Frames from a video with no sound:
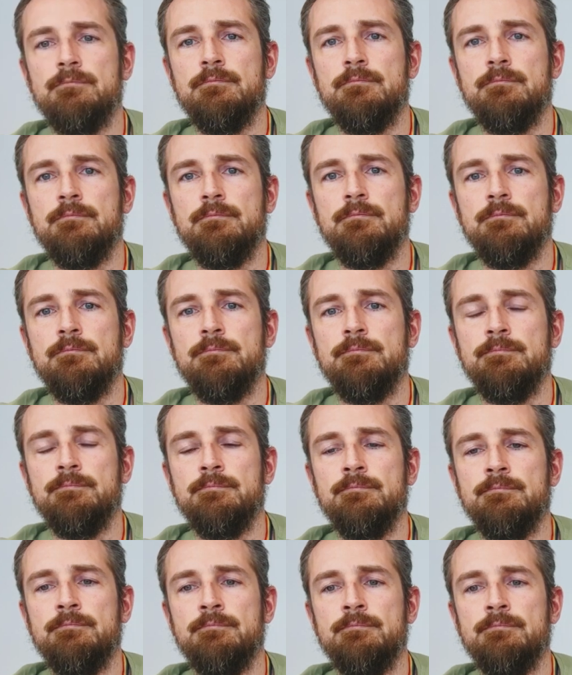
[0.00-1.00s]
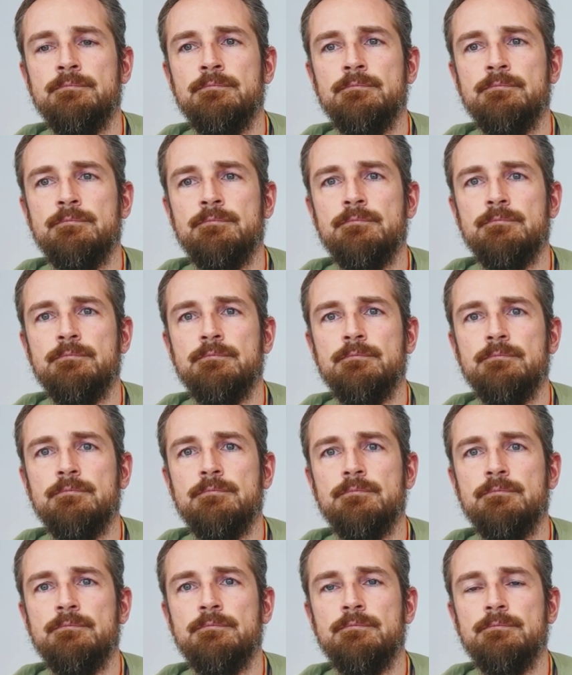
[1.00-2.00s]

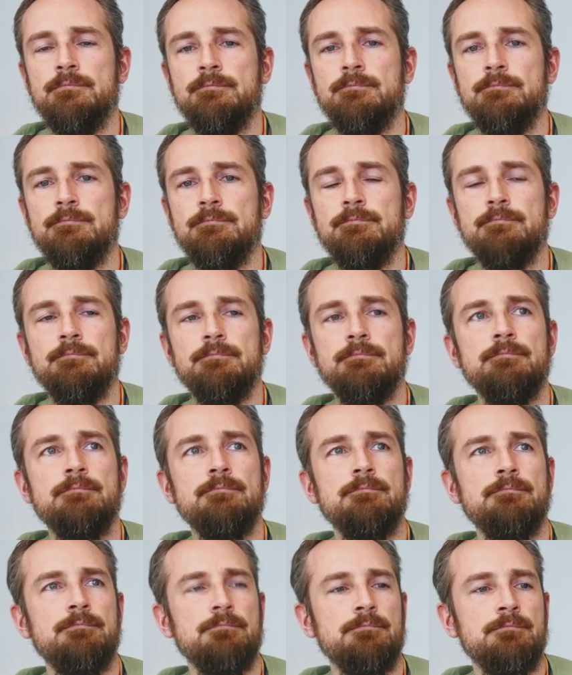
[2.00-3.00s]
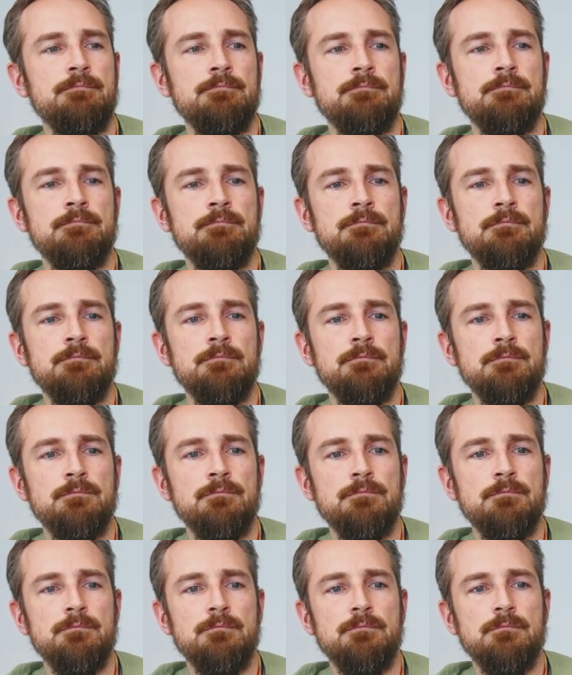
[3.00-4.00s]

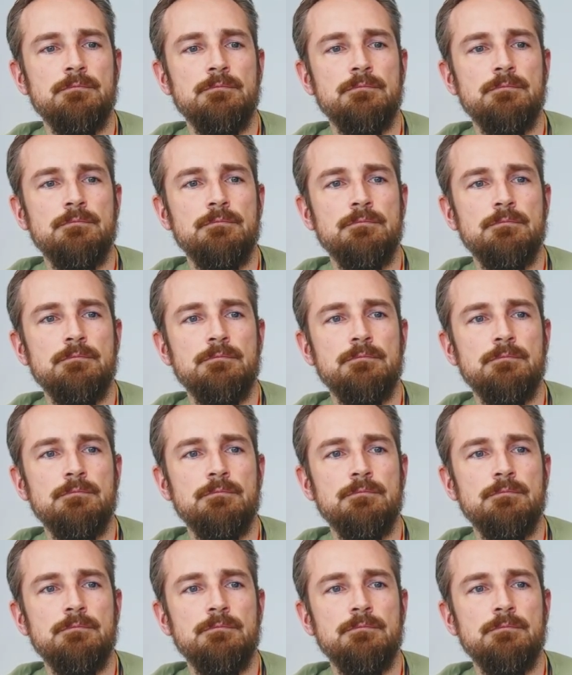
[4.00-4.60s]
(not speaking)